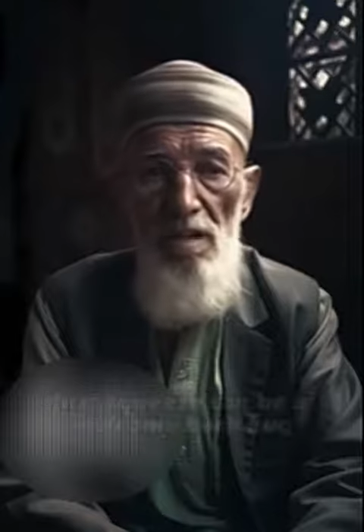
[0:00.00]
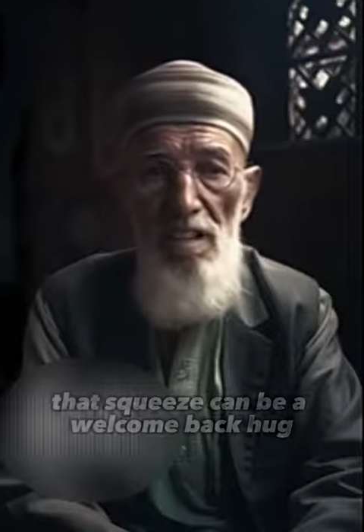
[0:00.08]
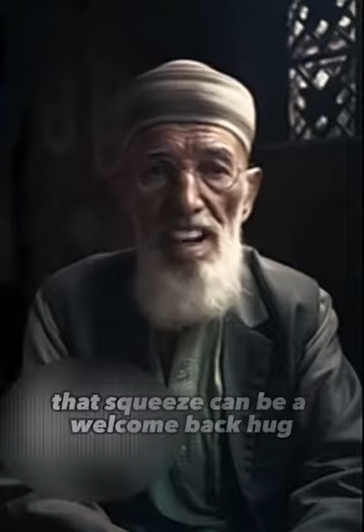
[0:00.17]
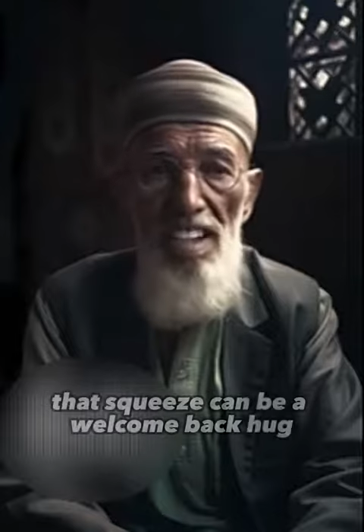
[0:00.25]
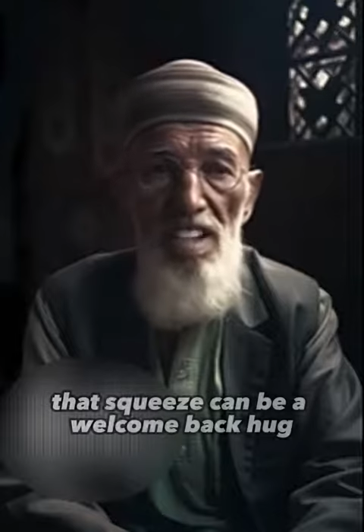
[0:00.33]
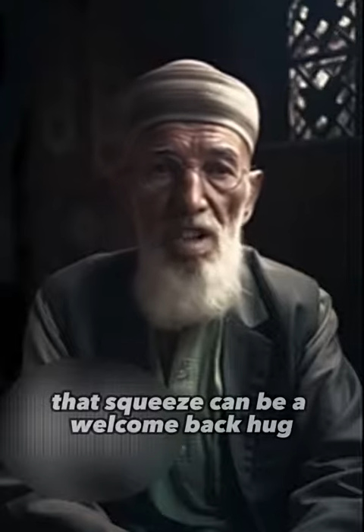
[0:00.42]

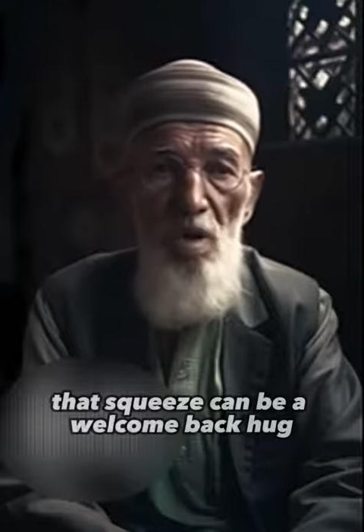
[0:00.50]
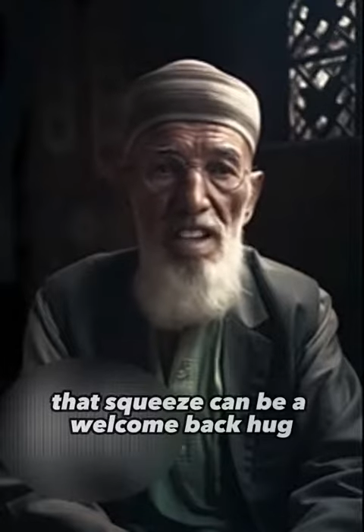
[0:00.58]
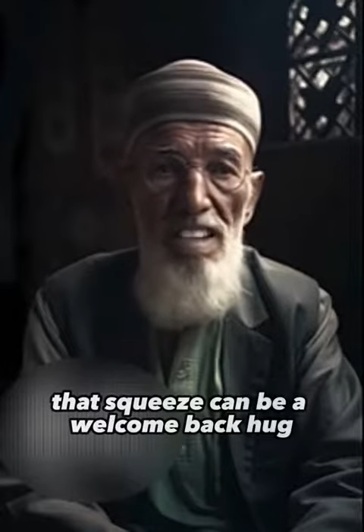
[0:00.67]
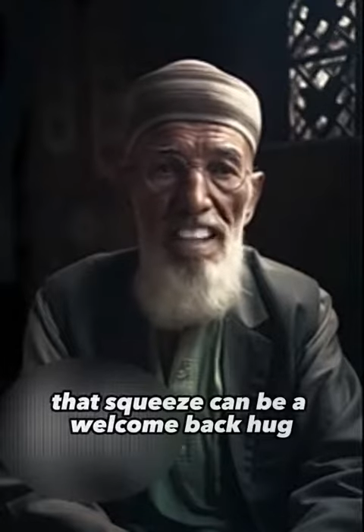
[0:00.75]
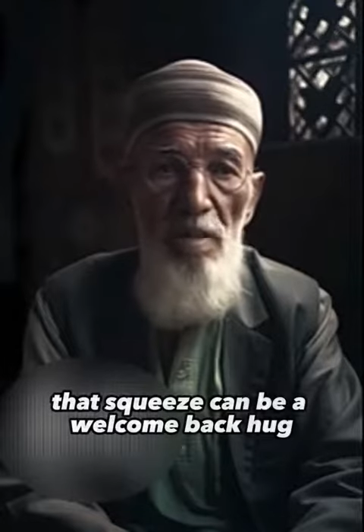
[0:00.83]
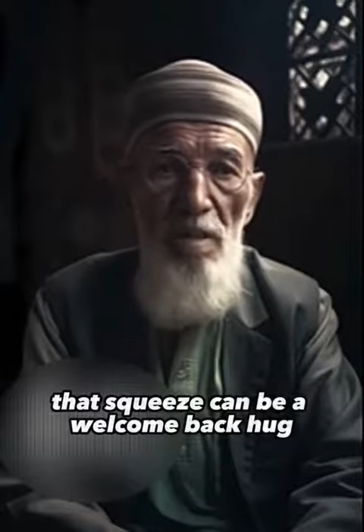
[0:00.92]
That squeeze
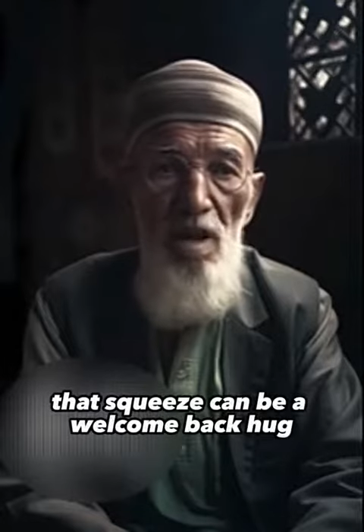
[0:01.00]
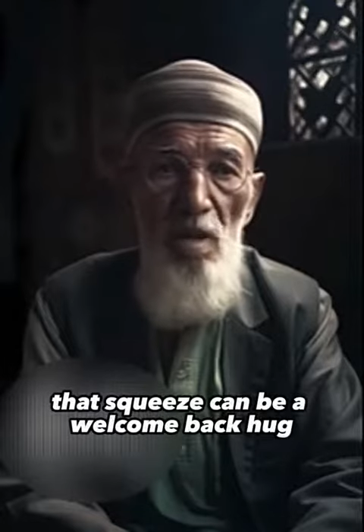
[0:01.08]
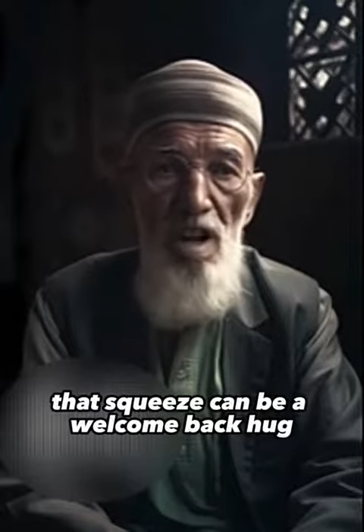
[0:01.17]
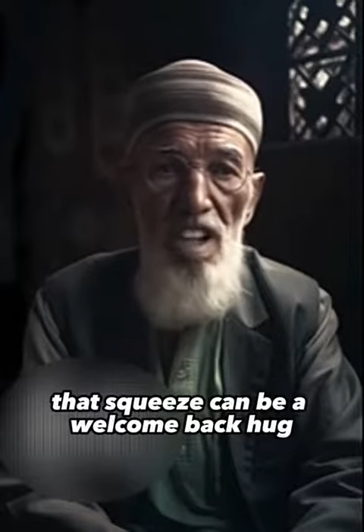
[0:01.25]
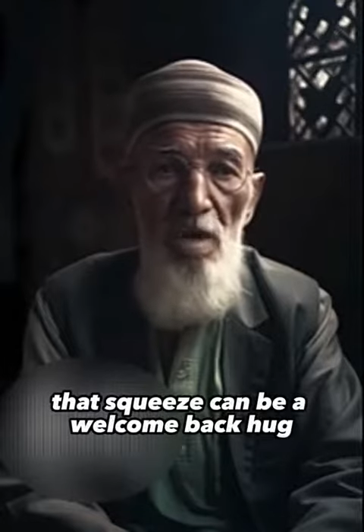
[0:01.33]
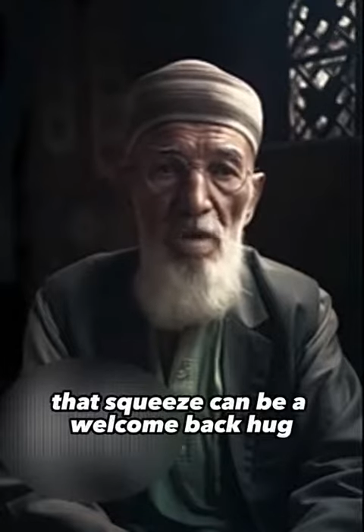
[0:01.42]
can be a
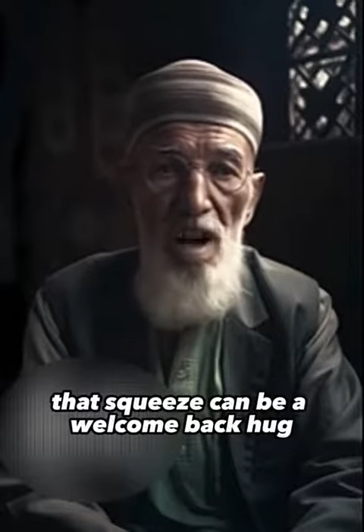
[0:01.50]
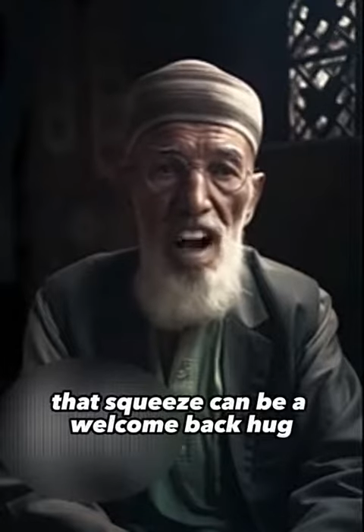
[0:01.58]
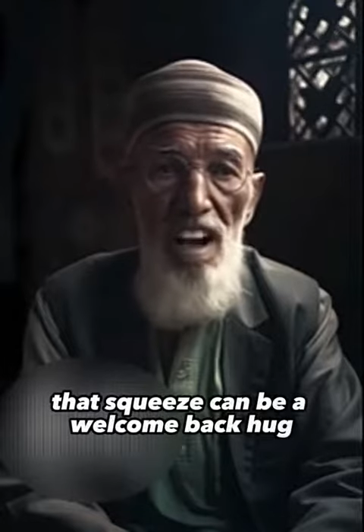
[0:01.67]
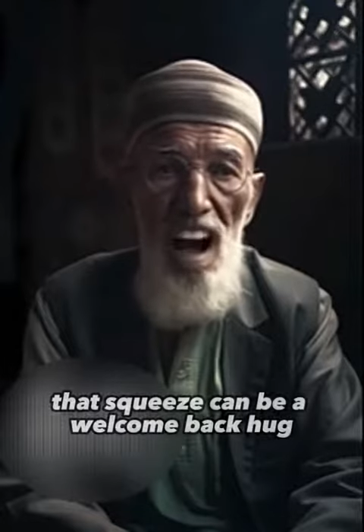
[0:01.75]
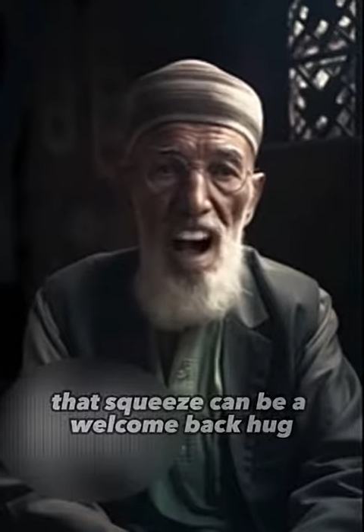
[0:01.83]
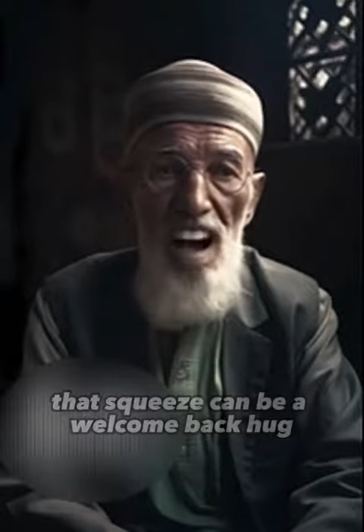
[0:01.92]
welcome
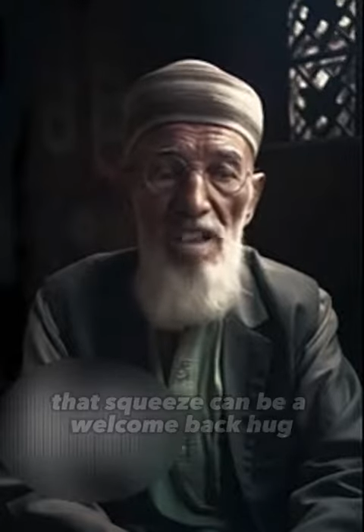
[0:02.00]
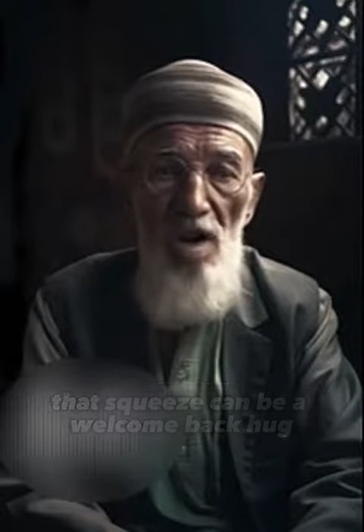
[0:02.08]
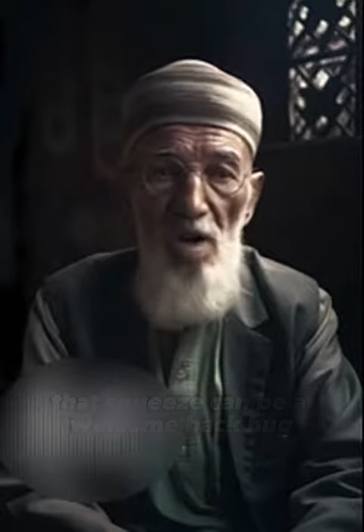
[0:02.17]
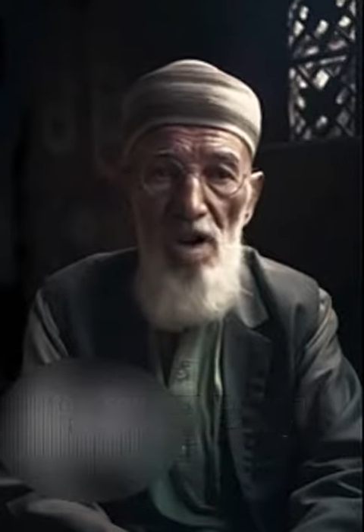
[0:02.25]
back hug,